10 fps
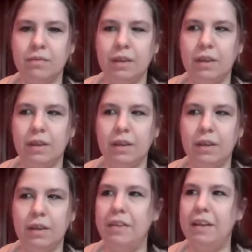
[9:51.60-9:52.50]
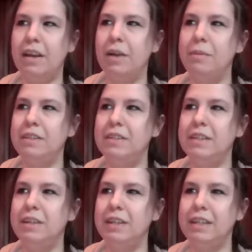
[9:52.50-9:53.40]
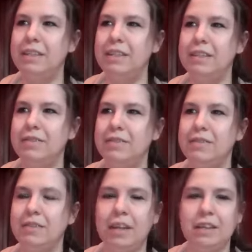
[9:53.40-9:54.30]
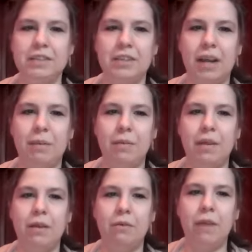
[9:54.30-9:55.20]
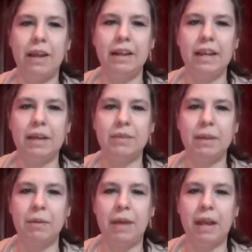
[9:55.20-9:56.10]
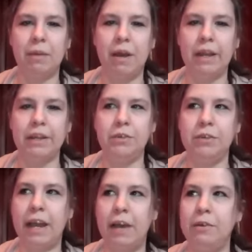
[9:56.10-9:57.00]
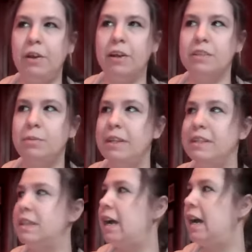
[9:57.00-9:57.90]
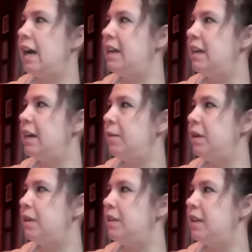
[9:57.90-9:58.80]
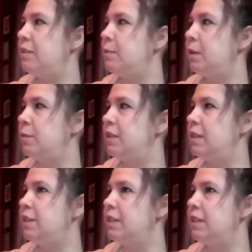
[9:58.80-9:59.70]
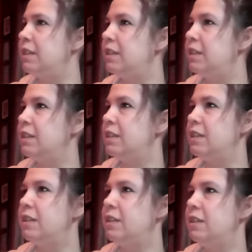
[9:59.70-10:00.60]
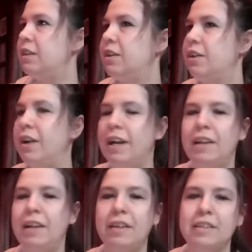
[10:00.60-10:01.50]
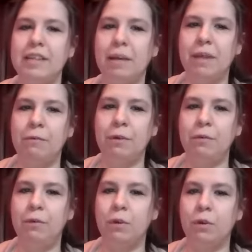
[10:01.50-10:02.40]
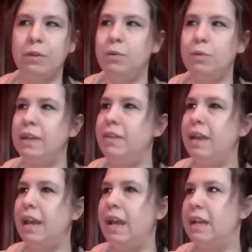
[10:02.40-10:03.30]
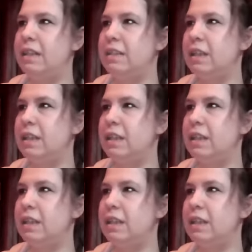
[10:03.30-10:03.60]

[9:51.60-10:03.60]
Good. And then come to stillness. Nice job. Right leg comes up and back behind you. Down dog split. Slide it up into that split position. Good. And then step that foot forward between the hands.